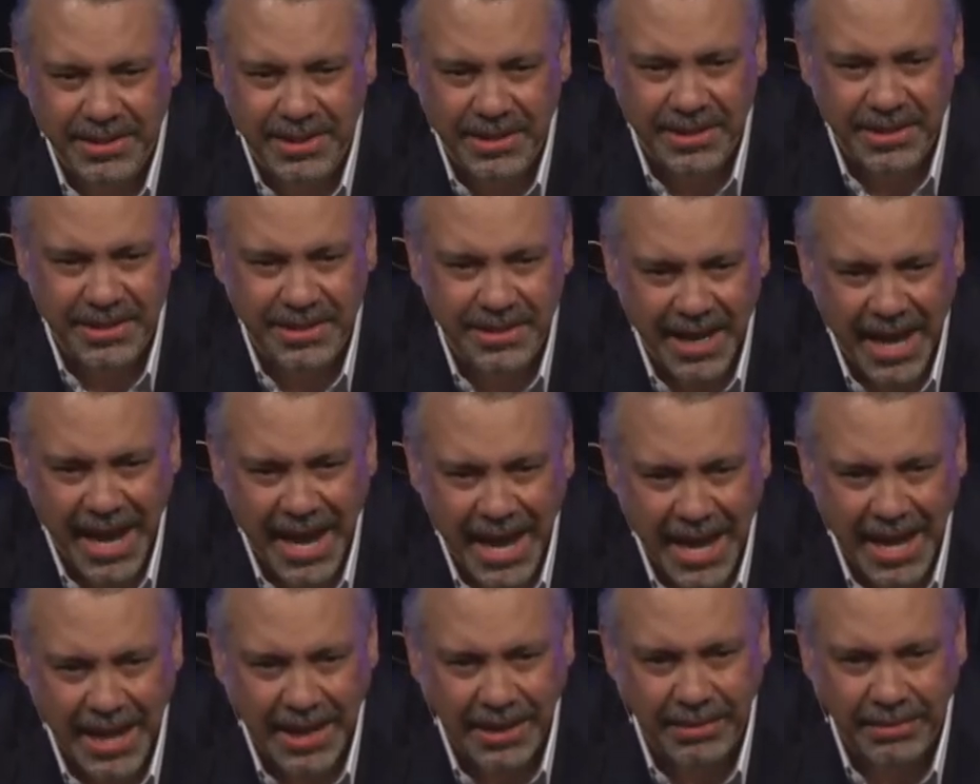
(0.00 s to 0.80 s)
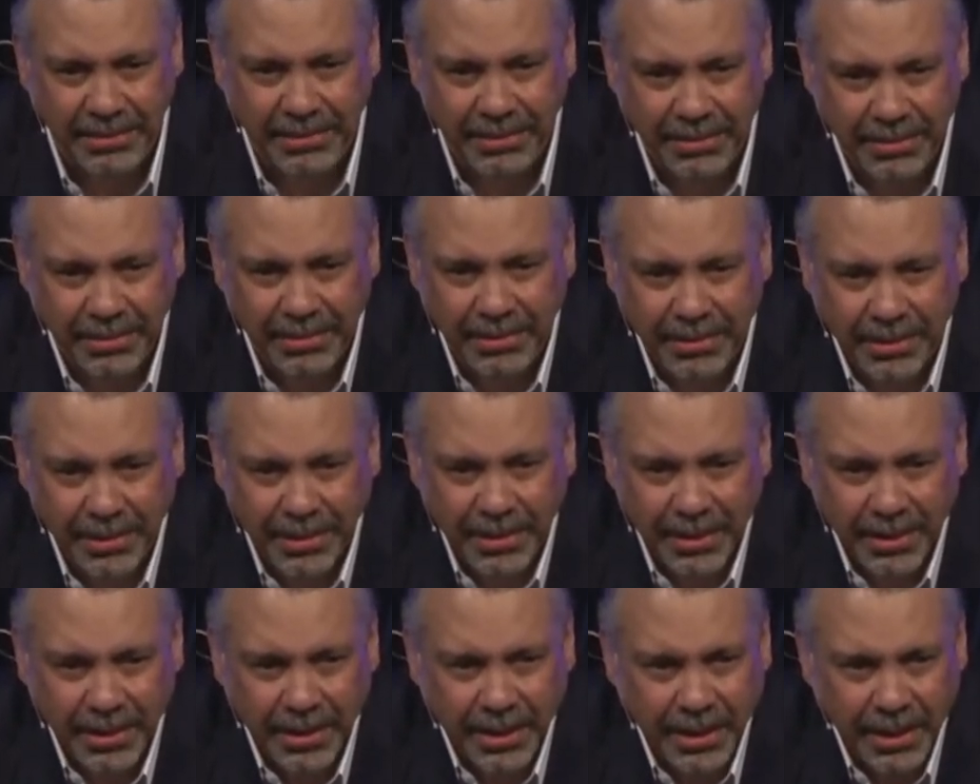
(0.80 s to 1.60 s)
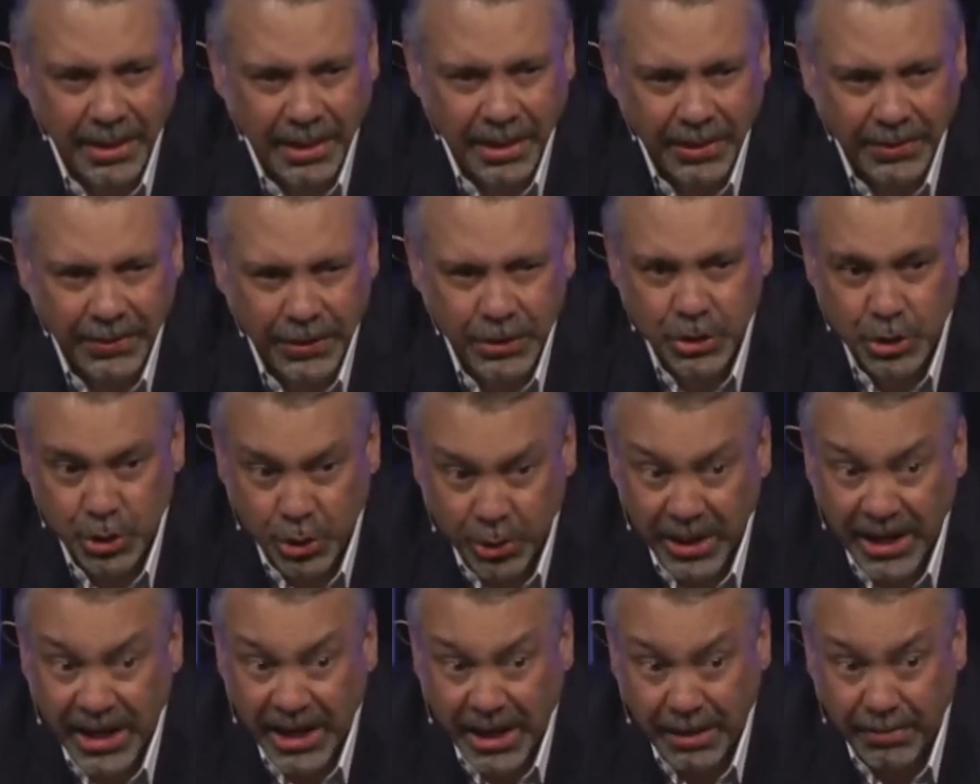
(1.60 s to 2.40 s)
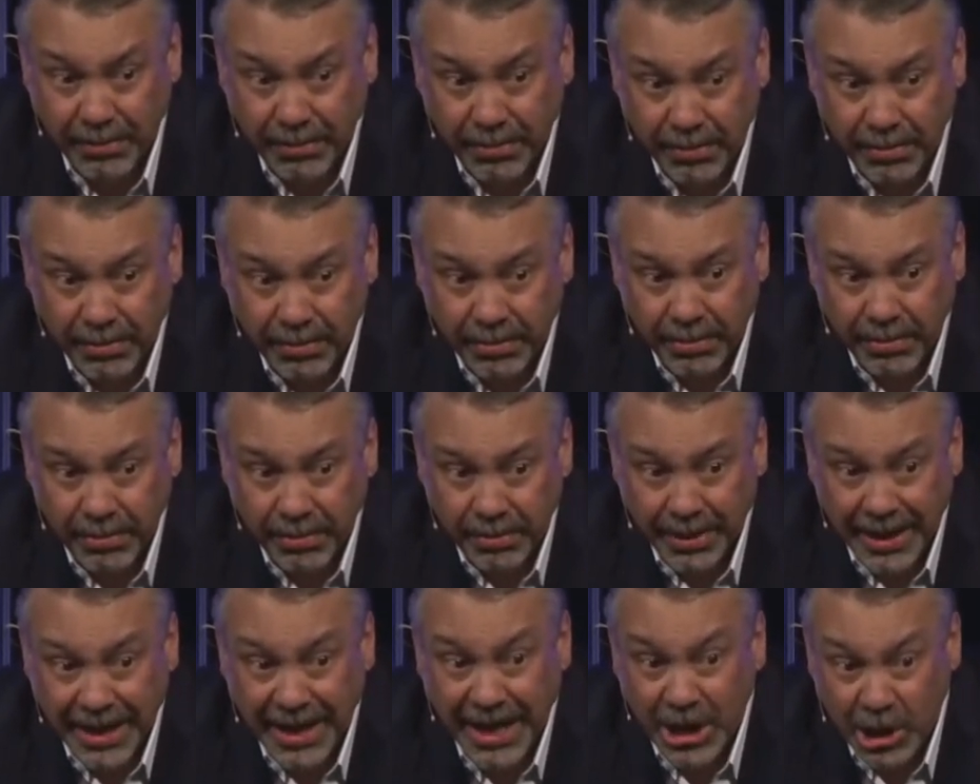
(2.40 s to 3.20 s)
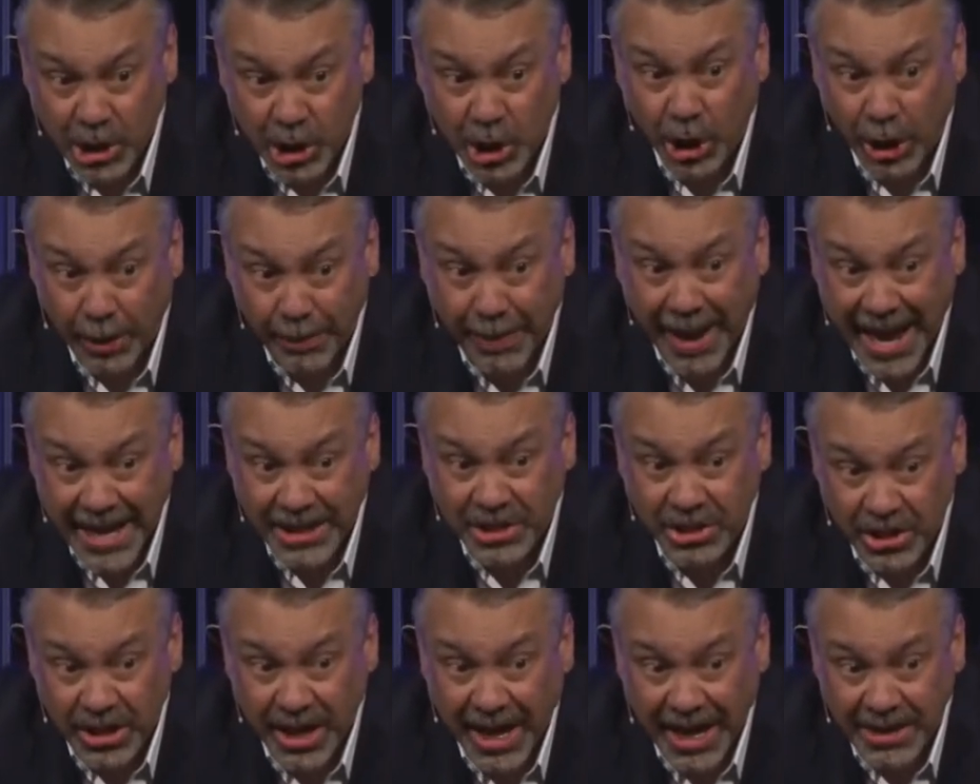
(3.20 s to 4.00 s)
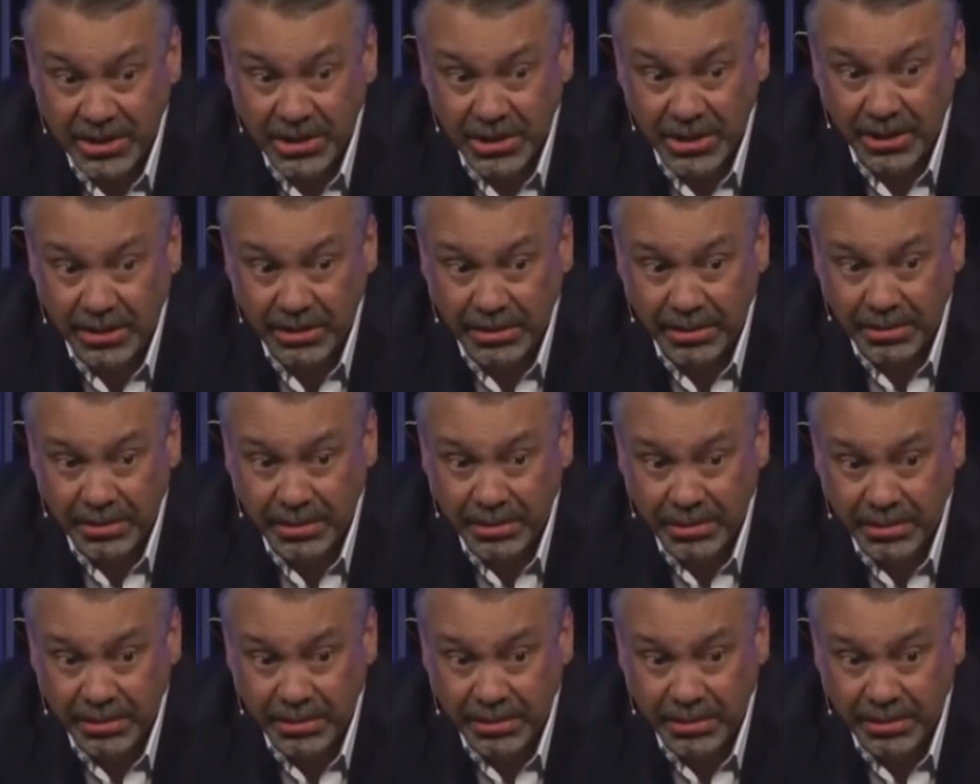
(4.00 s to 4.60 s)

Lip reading: sustain the dream in your imagination.